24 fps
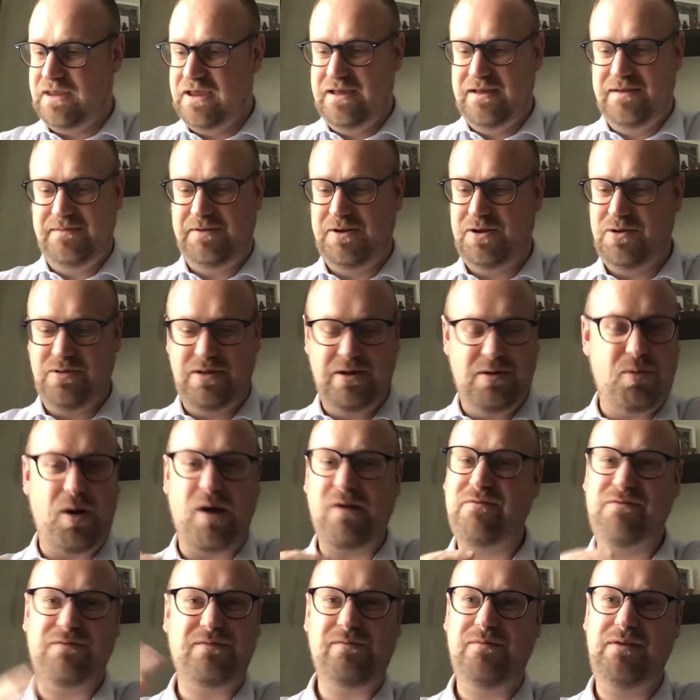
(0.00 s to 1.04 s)
they
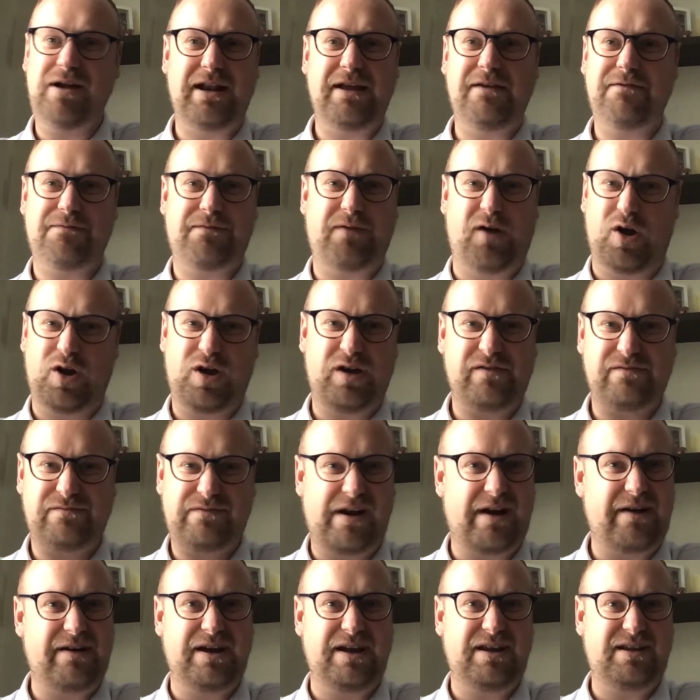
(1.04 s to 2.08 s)
weren't really thought of
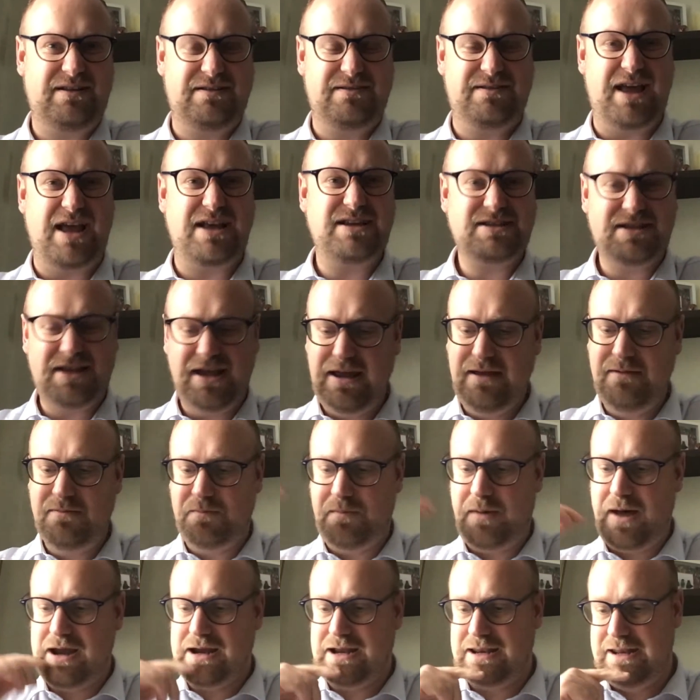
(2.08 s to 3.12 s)
very nicely
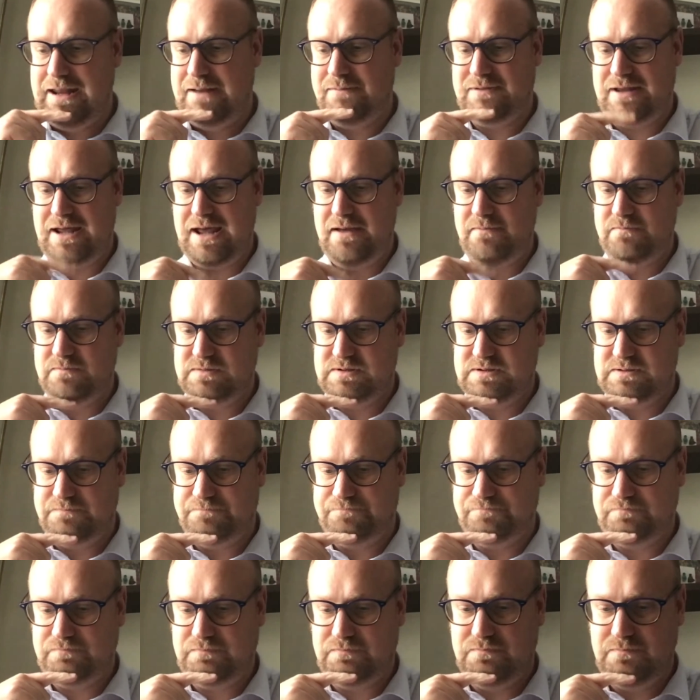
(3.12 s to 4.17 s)
back in them times.
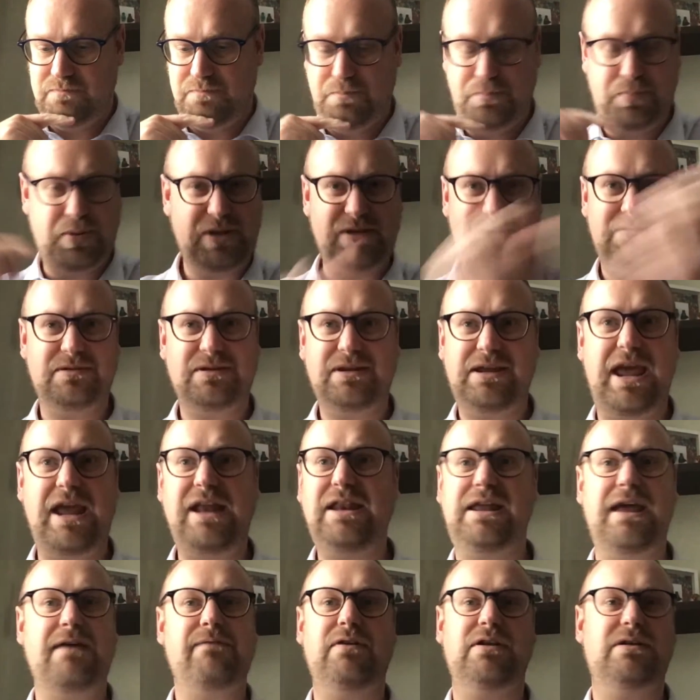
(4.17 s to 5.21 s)
But King
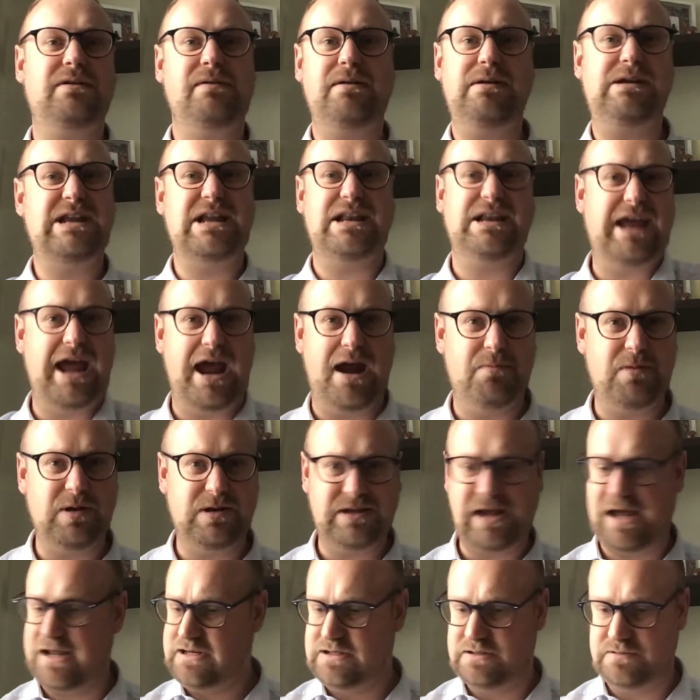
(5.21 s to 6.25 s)
David, he didn't care about
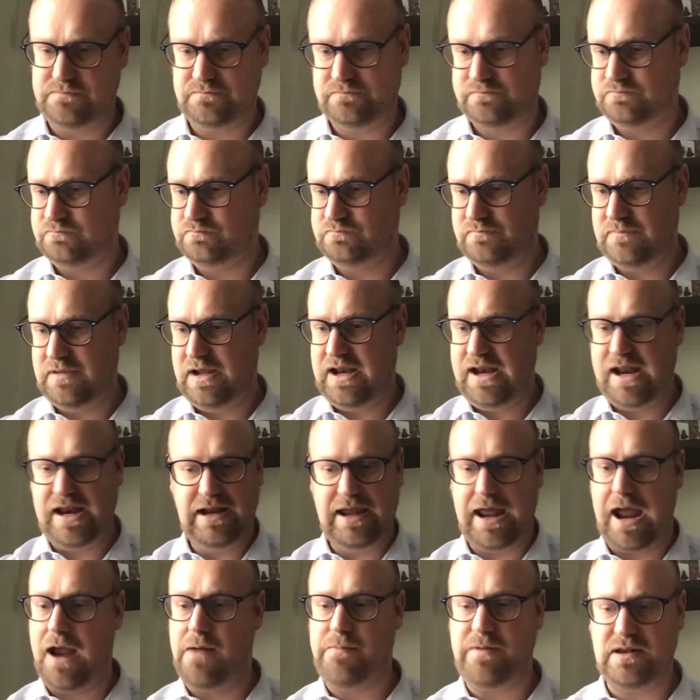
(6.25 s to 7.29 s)
that. He didn't
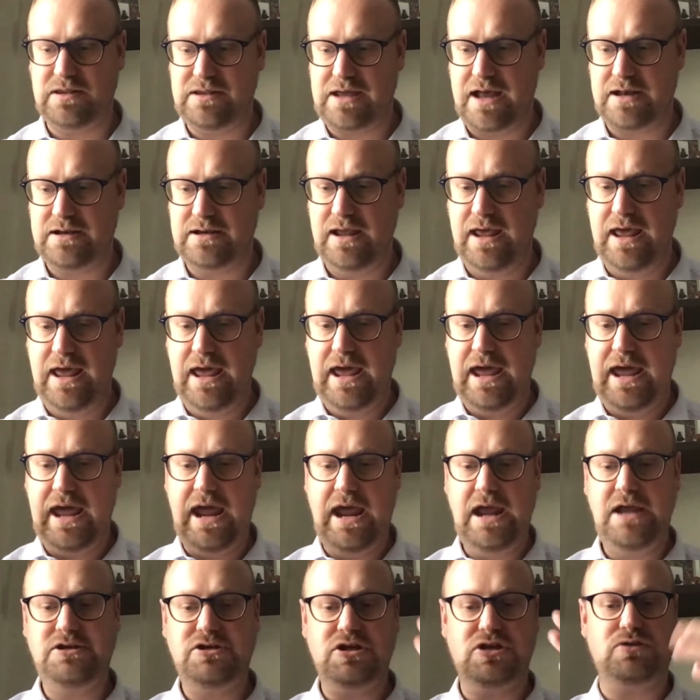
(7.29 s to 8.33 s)
care about that.
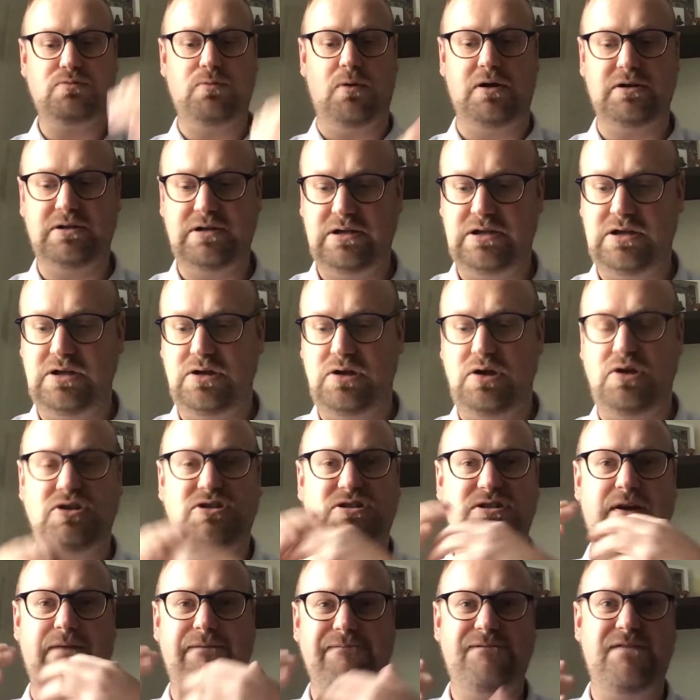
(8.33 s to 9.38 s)
He just wanted to do
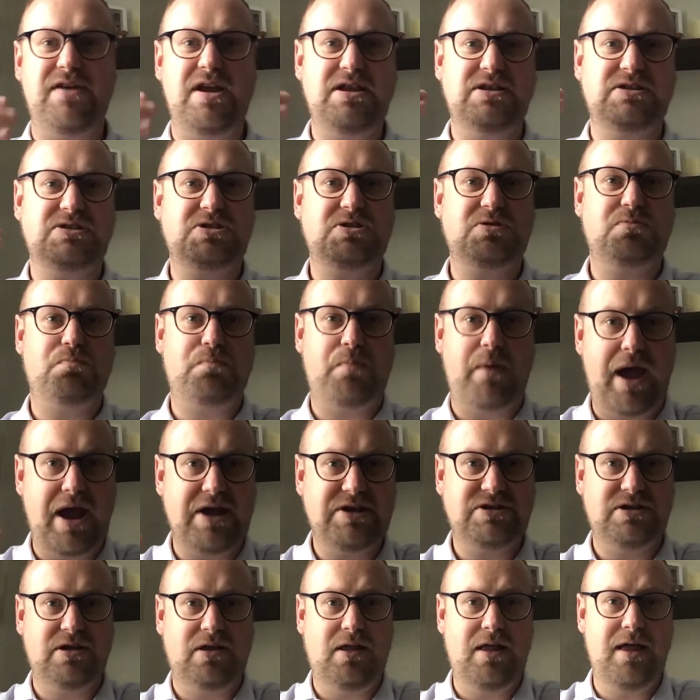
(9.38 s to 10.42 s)
something
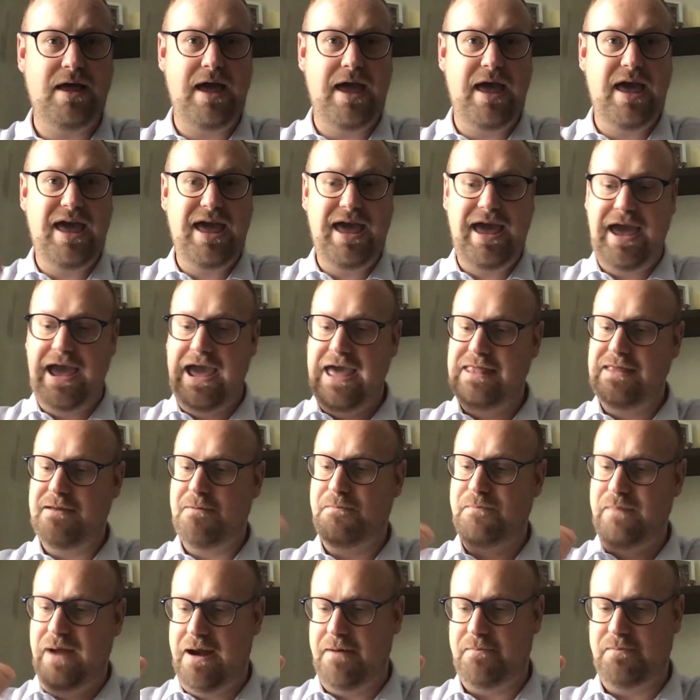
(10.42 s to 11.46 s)
special in the
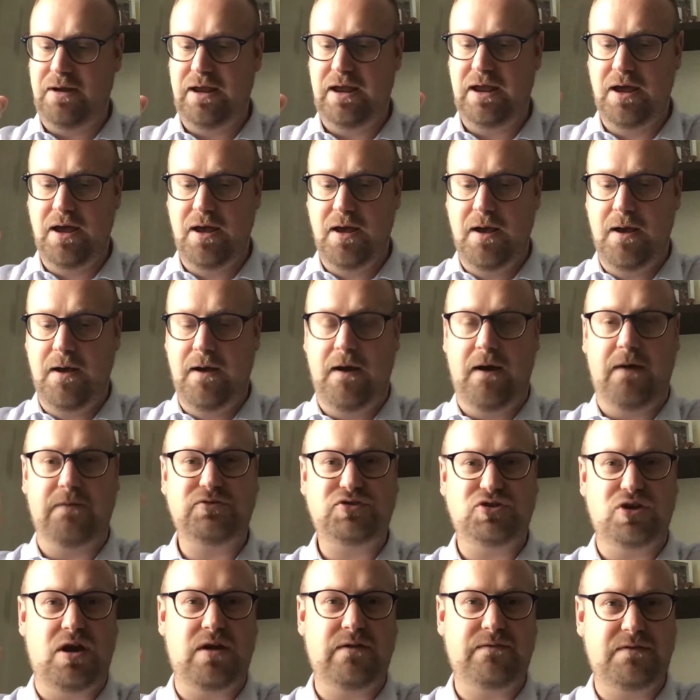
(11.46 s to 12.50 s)
memory of
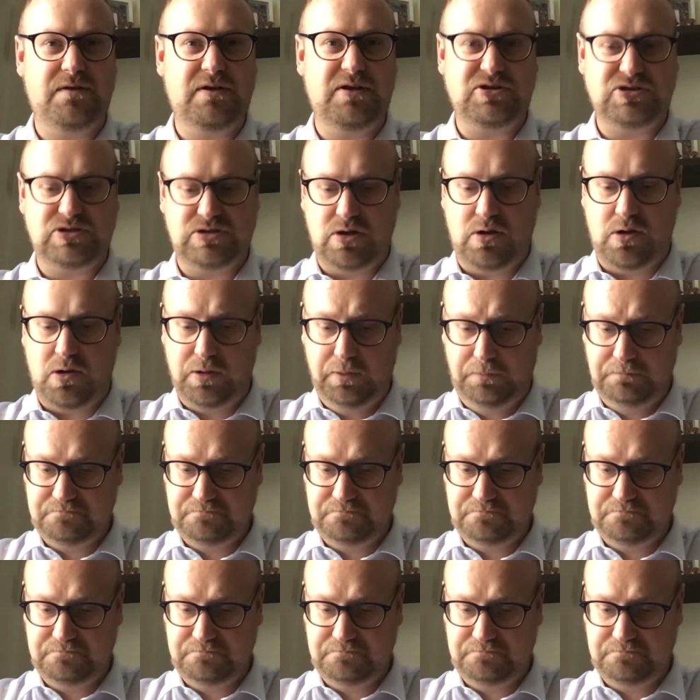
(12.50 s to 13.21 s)
Jonathan and Saul.